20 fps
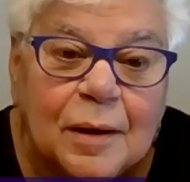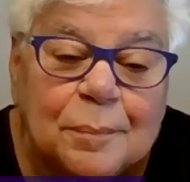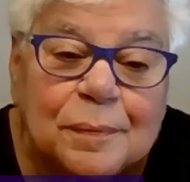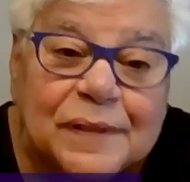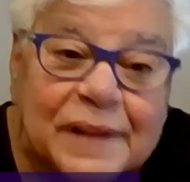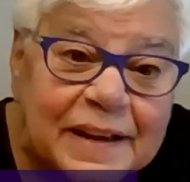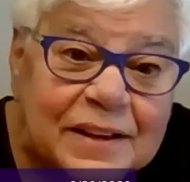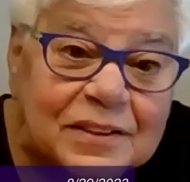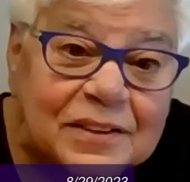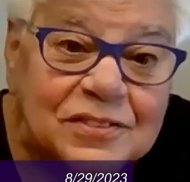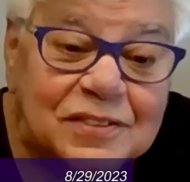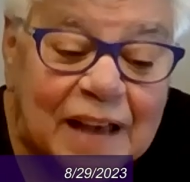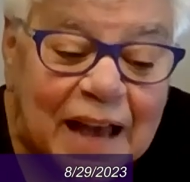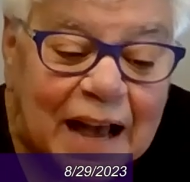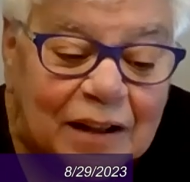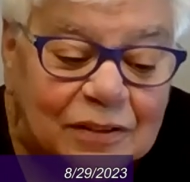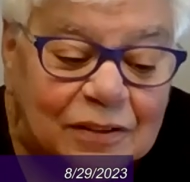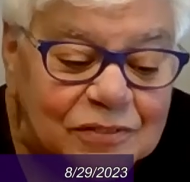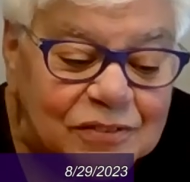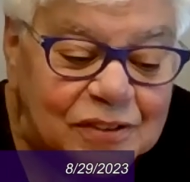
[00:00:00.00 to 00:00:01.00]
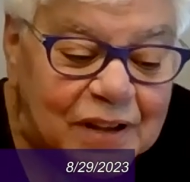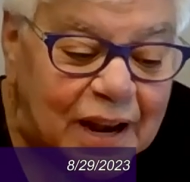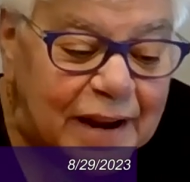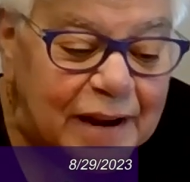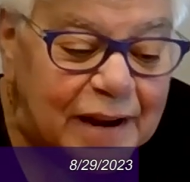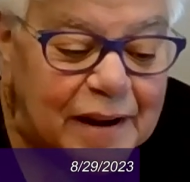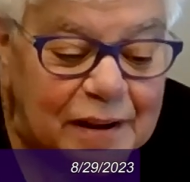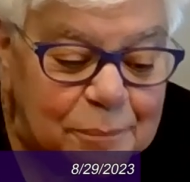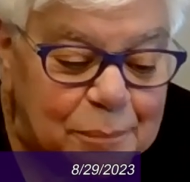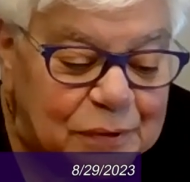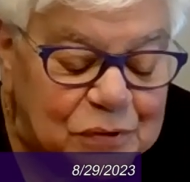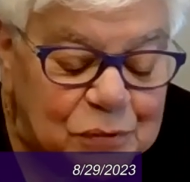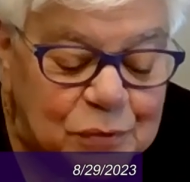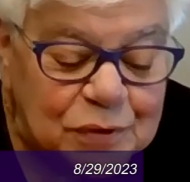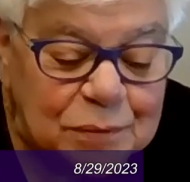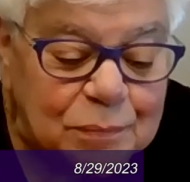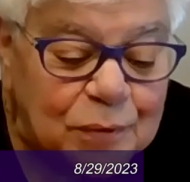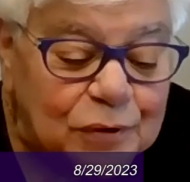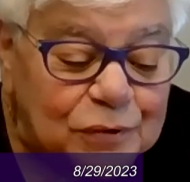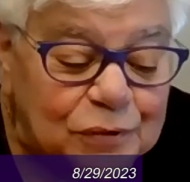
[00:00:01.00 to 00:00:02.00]
a place outside
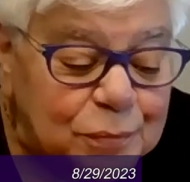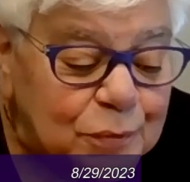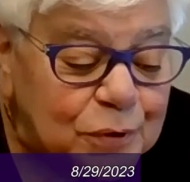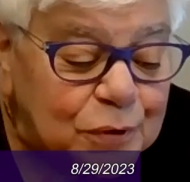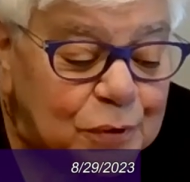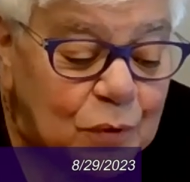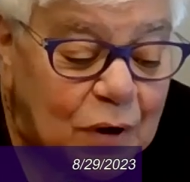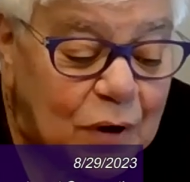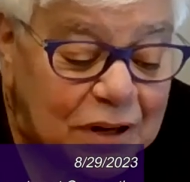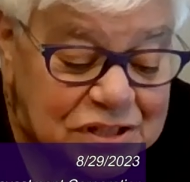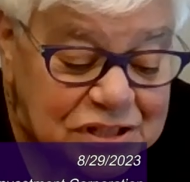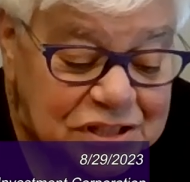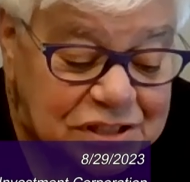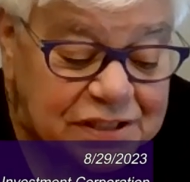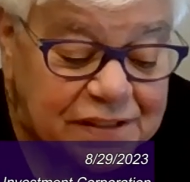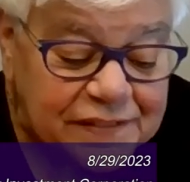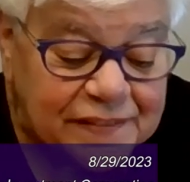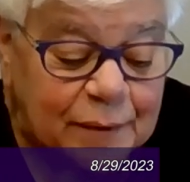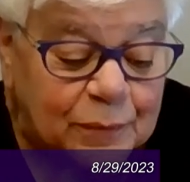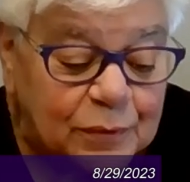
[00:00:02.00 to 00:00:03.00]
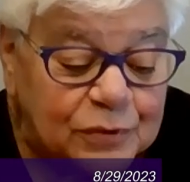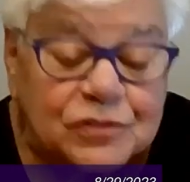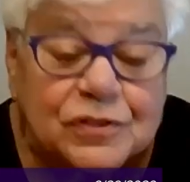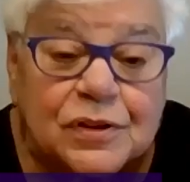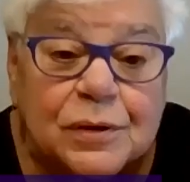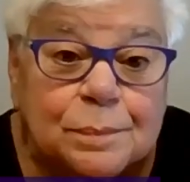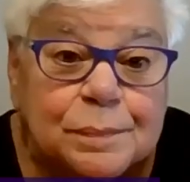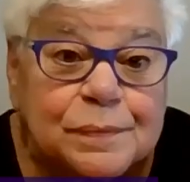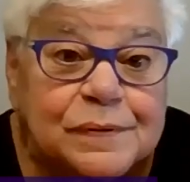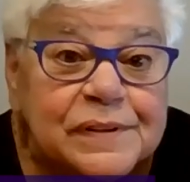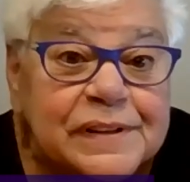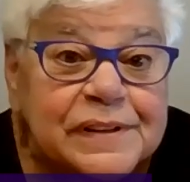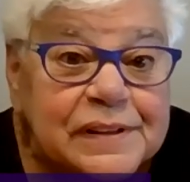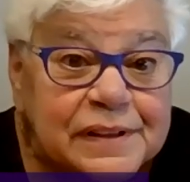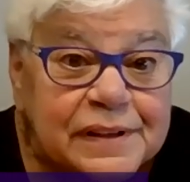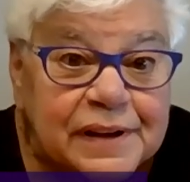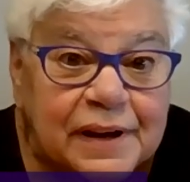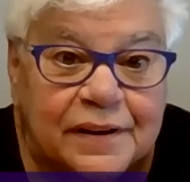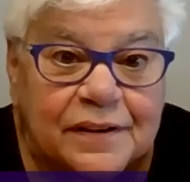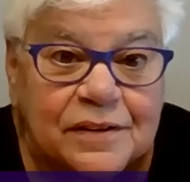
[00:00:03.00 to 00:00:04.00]
between Baltimore and Washington that was
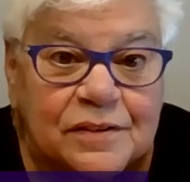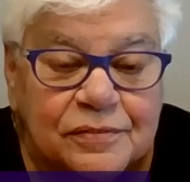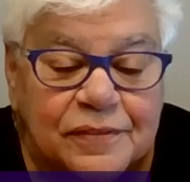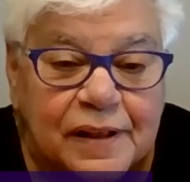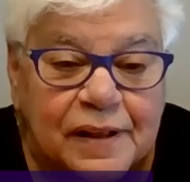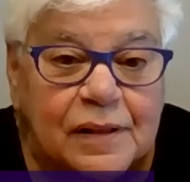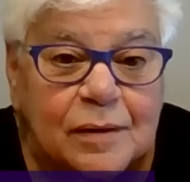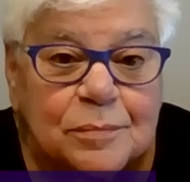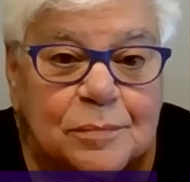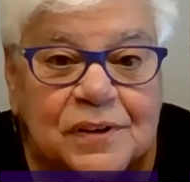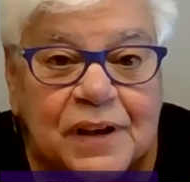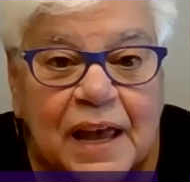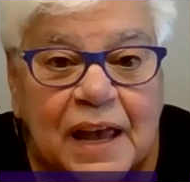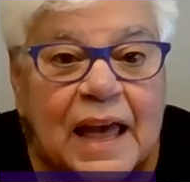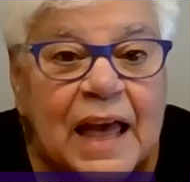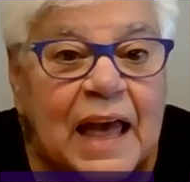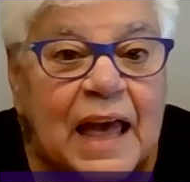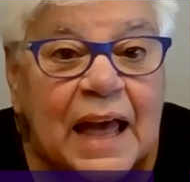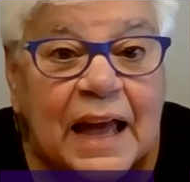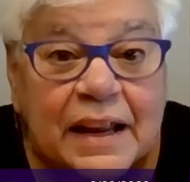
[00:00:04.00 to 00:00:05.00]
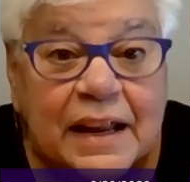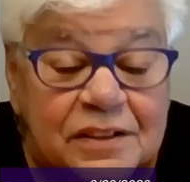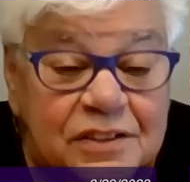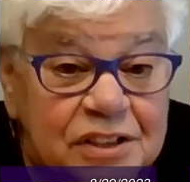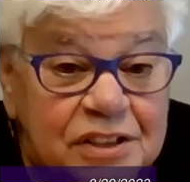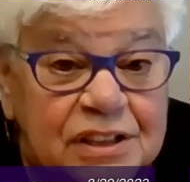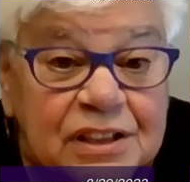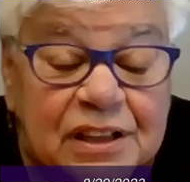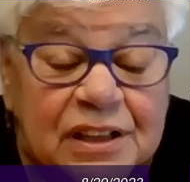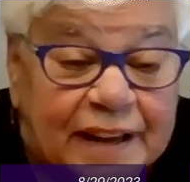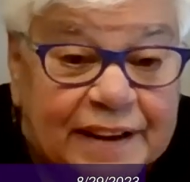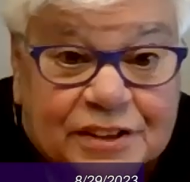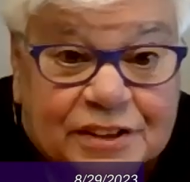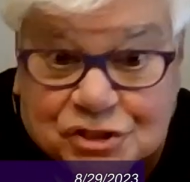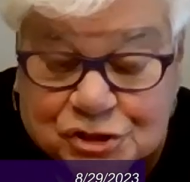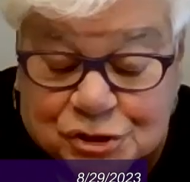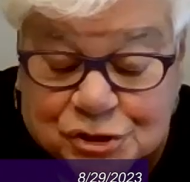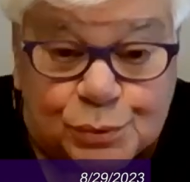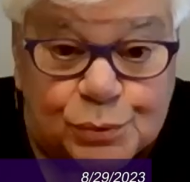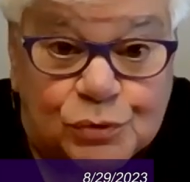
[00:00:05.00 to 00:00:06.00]
completely undeveloped and didn't
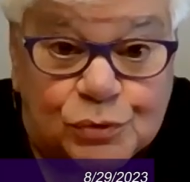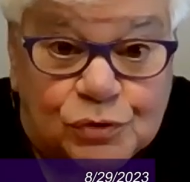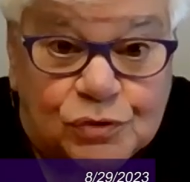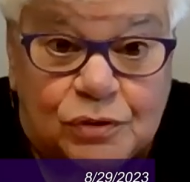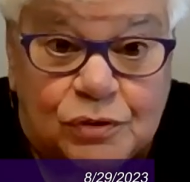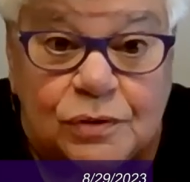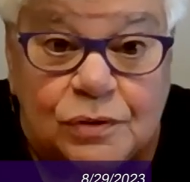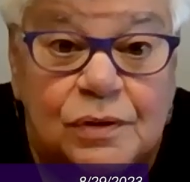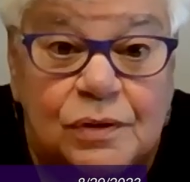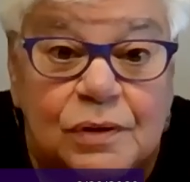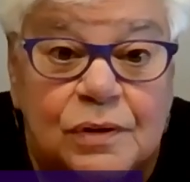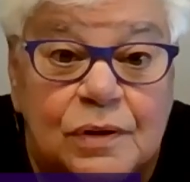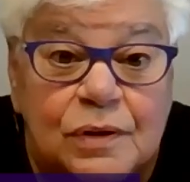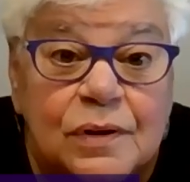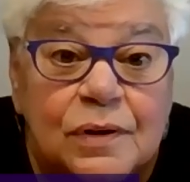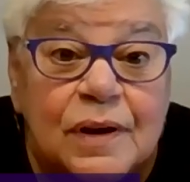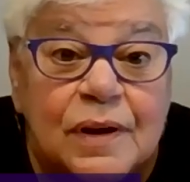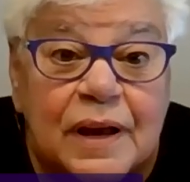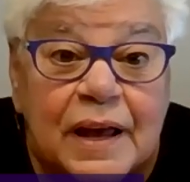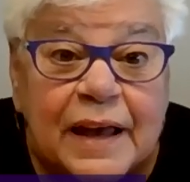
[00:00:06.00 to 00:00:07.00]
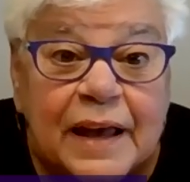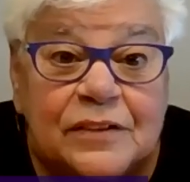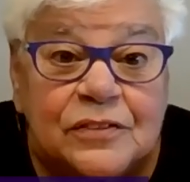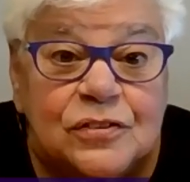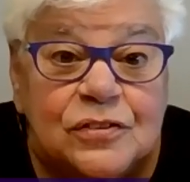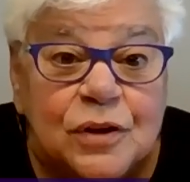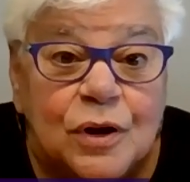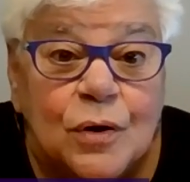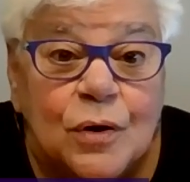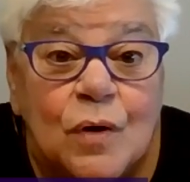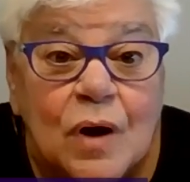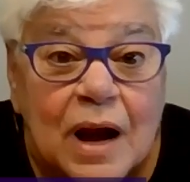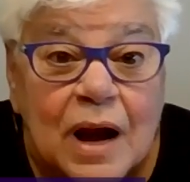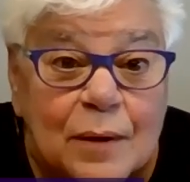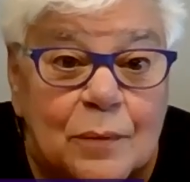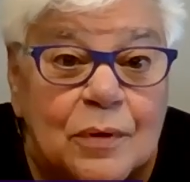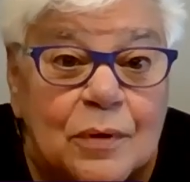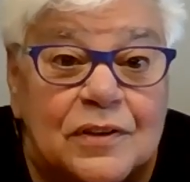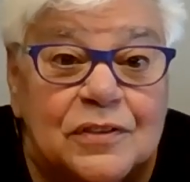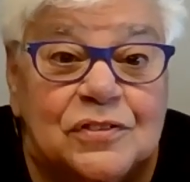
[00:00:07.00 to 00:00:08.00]
like Jews. And so
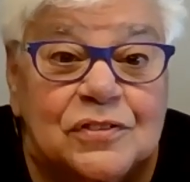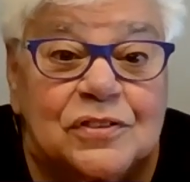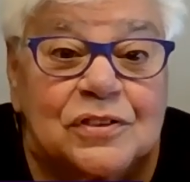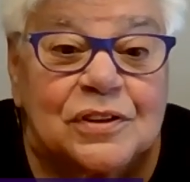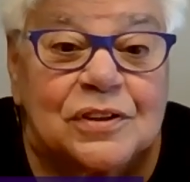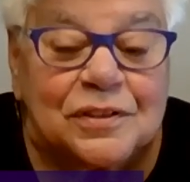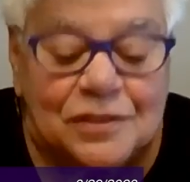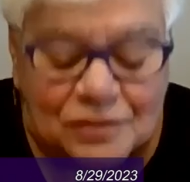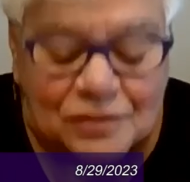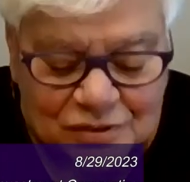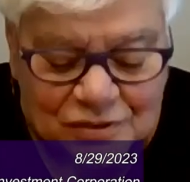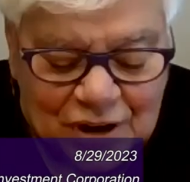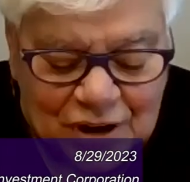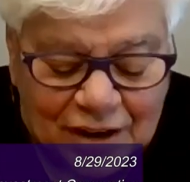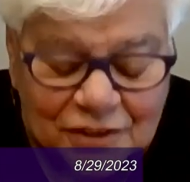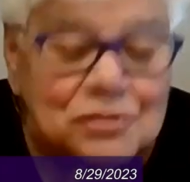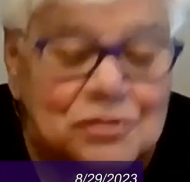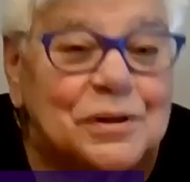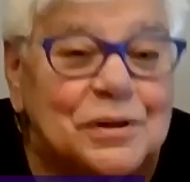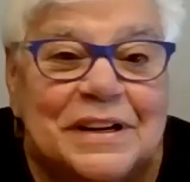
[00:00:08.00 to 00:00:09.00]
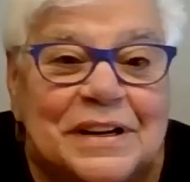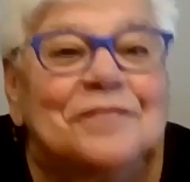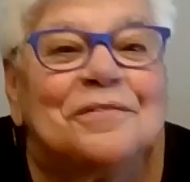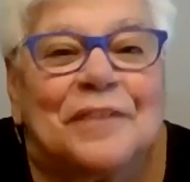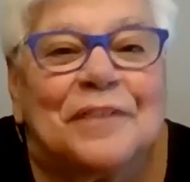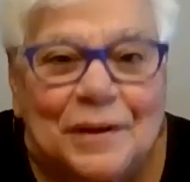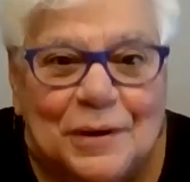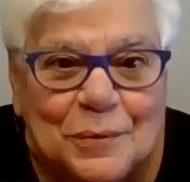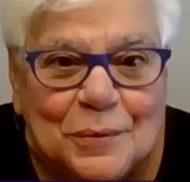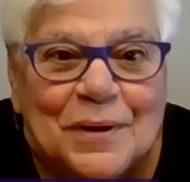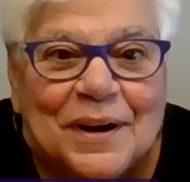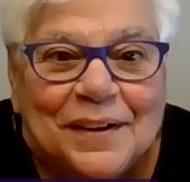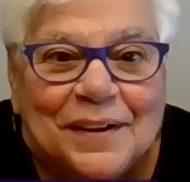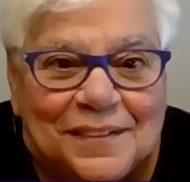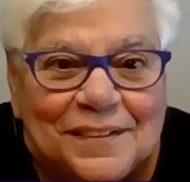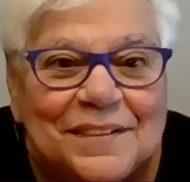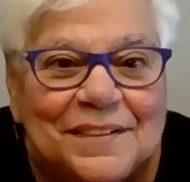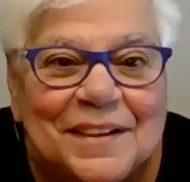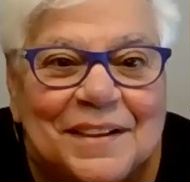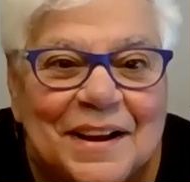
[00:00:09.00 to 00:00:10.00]
I was not treated very
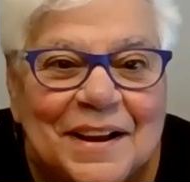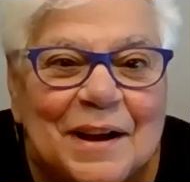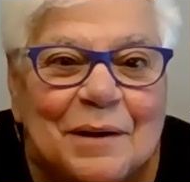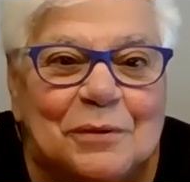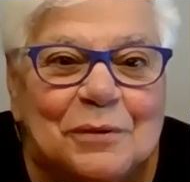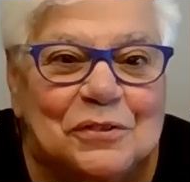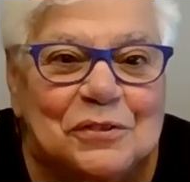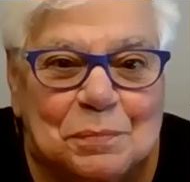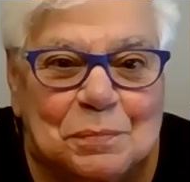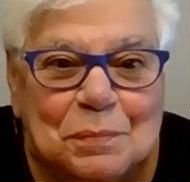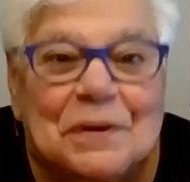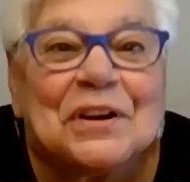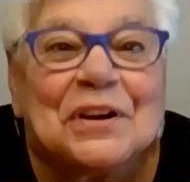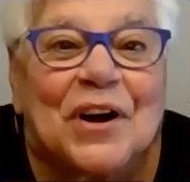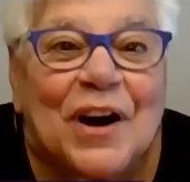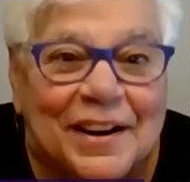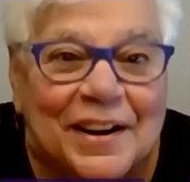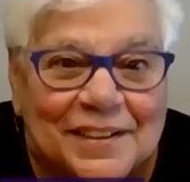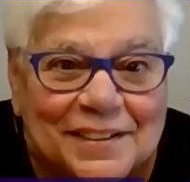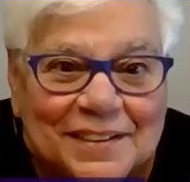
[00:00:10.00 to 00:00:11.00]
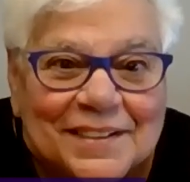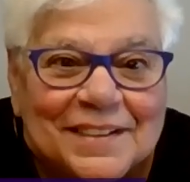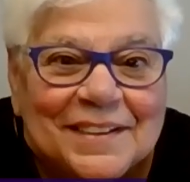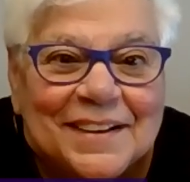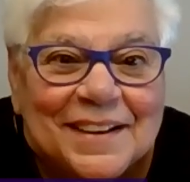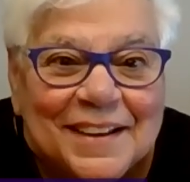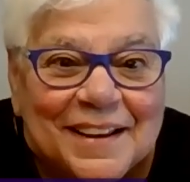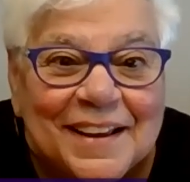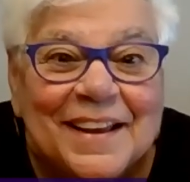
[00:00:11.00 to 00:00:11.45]
well. I was spit on